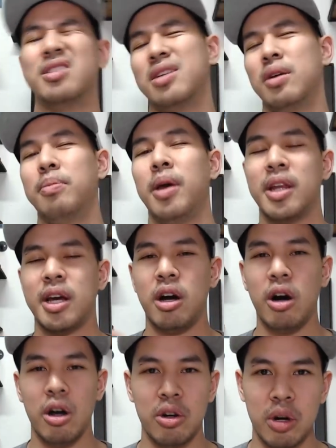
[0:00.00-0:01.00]
instead of paying like
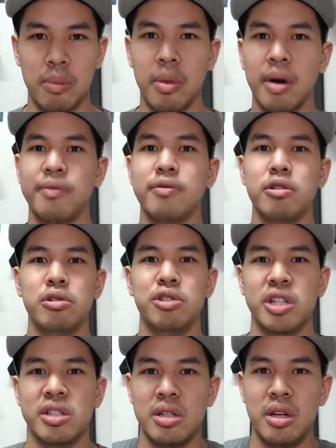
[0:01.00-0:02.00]
100 a month to
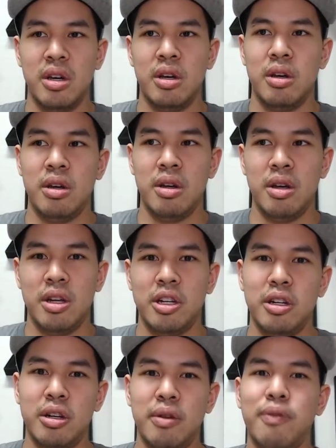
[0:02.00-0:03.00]
just
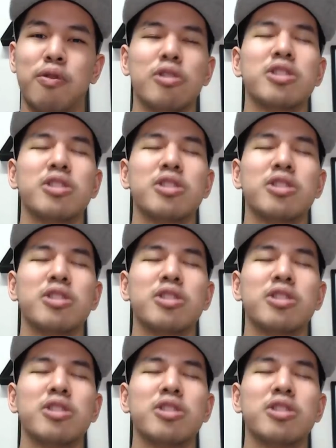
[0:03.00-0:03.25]
for